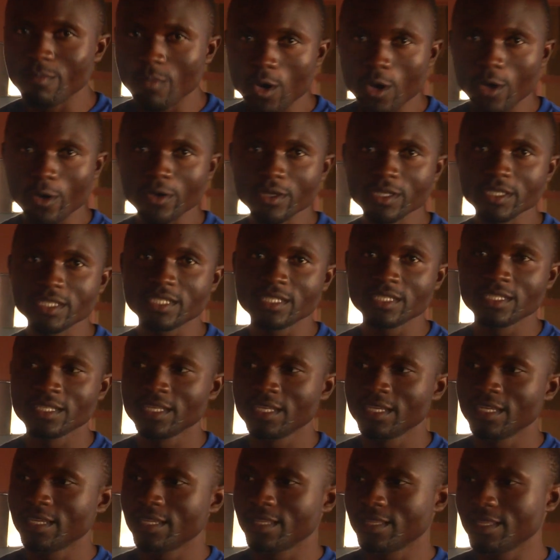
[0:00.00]
modes
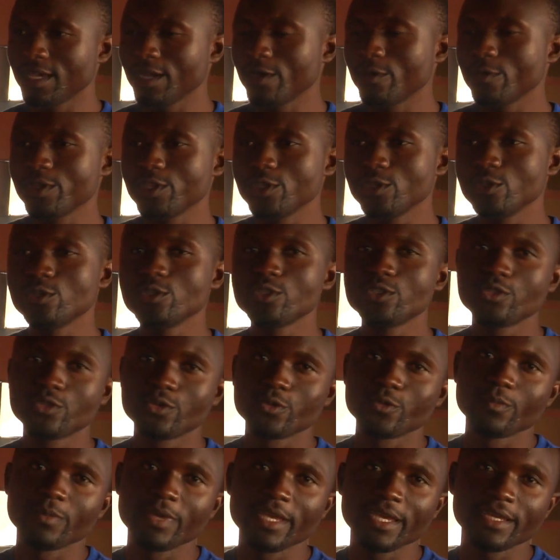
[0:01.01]
that we use
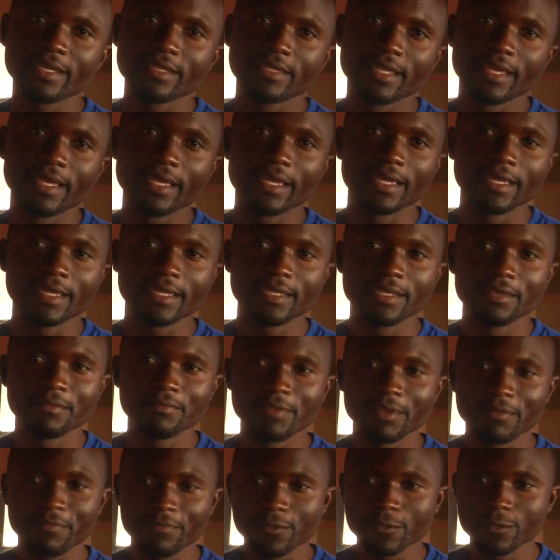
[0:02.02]
to make
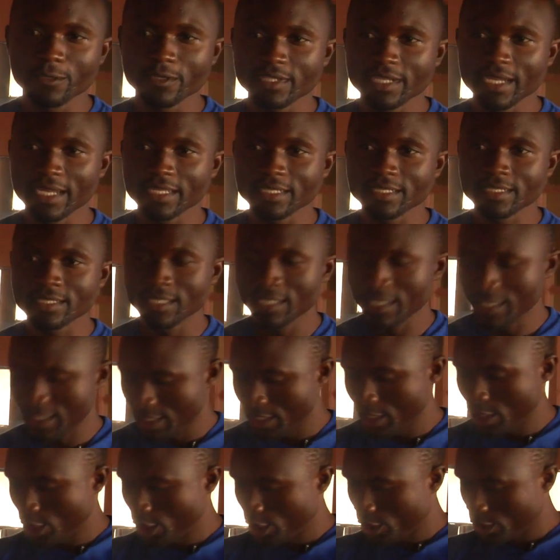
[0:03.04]
the filters.
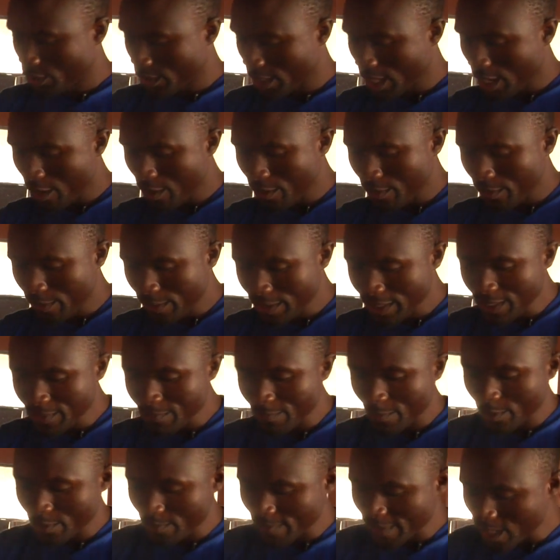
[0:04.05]
So now
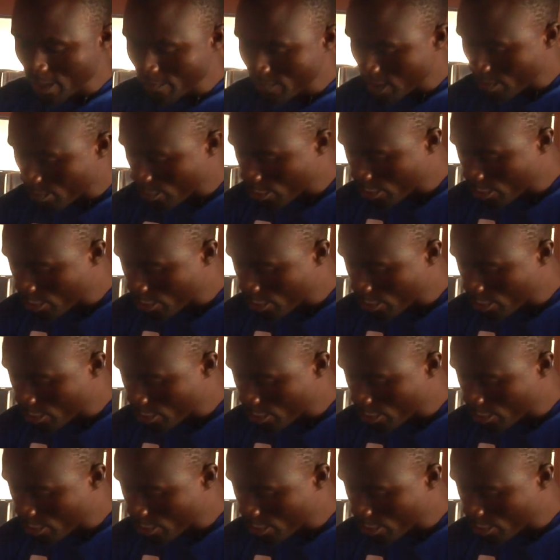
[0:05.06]
on part of the